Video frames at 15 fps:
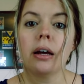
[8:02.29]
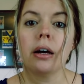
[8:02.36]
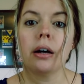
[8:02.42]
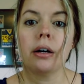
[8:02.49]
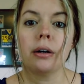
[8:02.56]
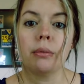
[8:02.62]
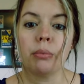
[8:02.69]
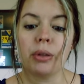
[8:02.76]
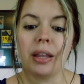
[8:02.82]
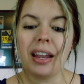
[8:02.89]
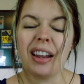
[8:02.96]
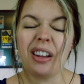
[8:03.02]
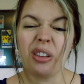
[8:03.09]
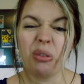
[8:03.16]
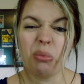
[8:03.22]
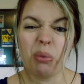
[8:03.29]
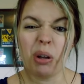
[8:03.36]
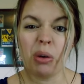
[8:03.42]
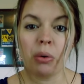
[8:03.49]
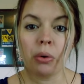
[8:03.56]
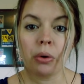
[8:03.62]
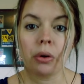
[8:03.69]
When they get a little bit
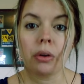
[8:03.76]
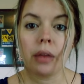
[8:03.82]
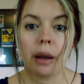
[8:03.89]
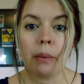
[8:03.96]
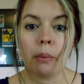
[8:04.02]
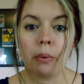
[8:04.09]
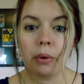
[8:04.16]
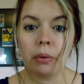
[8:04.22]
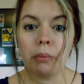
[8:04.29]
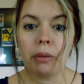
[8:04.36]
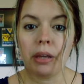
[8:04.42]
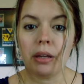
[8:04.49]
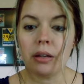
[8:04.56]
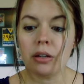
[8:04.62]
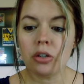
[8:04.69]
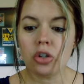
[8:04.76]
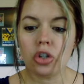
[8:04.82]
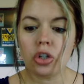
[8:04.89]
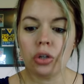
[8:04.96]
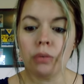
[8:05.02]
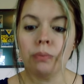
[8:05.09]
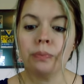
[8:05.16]
older, that will be an
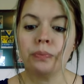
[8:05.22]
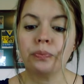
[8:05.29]
issue.